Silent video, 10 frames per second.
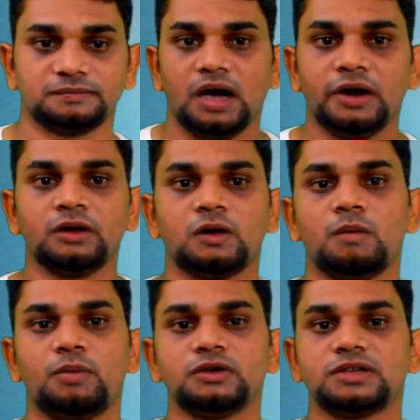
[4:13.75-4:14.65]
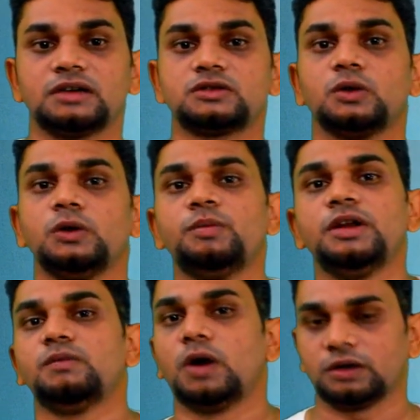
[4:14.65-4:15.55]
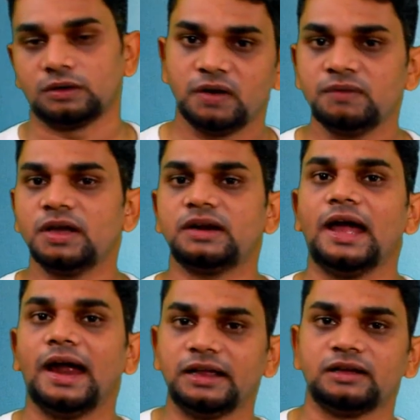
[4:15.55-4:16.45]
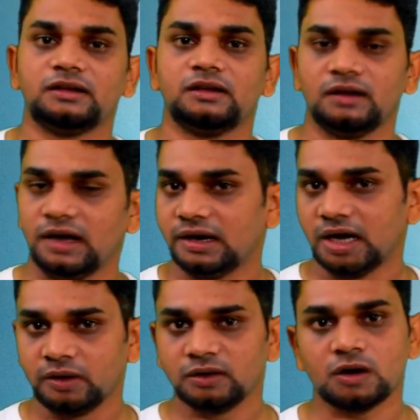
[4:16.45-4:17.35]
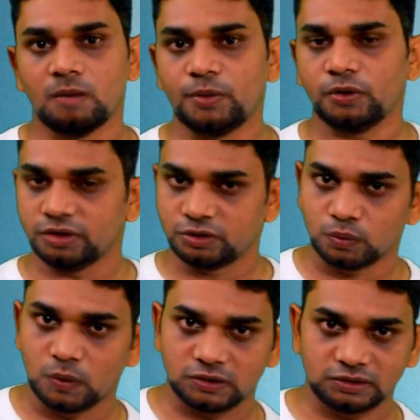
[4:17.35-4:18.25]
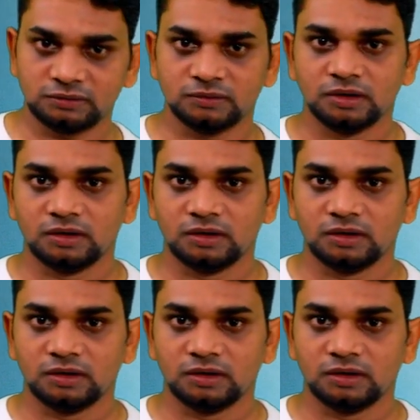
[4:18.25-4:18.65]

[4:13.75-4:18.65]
Ionic compounds are soluble in water. When we are adding an ionic compound into water,